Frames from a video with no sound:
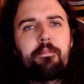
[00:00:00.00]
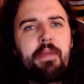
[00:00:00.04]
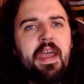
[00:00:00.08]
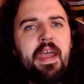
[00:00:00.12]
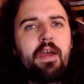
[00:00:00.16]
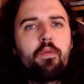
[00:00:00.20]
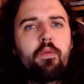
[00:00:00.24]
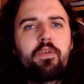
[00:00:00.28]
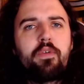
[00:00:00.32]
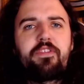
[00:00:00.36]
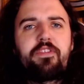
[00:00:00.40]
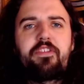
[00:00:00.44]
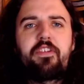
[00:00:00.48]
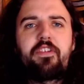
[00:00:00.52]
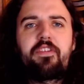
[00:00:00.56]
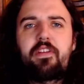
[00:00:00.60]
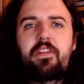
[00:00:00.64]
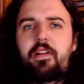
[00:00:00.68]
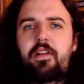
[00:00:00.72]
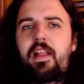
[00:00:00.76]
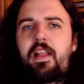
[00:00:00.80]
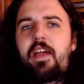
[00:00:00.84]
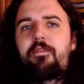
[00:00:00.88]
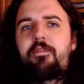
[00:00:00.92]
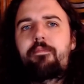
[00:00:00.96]
bet was to
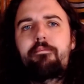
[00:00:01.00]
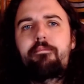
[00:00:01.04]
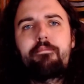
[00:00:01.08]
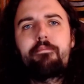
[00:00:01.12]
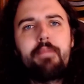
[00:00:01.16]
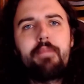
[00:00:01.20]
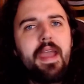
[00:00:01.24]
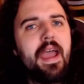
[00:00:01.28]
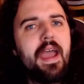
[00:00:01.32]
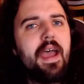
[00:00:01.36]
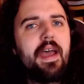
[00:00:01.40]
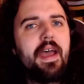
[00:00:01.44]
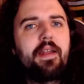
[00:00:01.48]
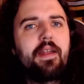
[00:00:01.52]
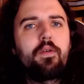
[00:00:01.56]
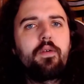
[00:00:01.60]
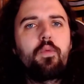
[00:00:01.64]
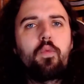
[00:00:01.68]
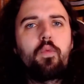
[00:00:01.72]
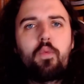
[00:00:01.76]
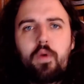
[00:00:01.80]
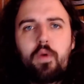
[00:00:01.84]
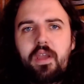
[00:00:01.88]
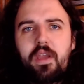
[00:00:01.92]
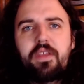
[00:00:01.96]
still have Matt
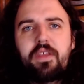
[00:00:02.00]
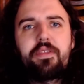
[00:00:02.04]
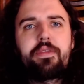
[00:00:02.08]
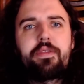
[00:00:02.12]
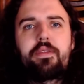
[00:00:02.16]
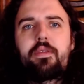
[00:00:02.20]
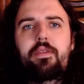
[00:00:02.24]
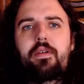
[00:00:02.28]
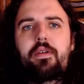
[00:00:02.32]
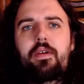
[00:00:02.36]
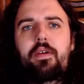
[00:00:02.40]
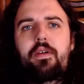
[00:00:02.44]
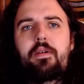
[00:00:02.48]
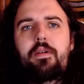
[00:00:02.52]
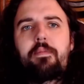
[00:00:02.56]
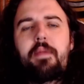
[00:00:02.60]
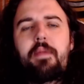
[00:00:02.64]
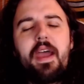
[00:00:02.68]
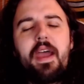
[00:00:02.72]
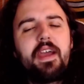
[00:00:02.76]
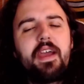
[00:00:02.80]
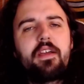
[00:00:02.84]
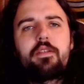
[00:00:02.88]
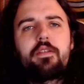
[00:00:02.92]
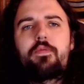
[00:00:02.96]
with
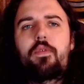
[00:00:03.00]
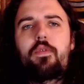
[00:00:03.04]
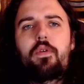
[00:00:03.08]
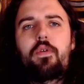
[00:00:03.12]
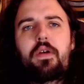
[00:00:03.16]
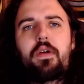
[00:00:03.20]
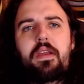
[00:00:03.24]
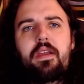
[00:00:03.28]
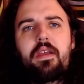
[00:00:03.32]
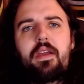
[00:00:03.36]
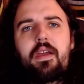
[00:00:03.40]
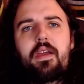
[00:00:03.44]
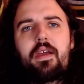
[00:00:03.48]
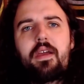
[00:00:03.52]
McAvoy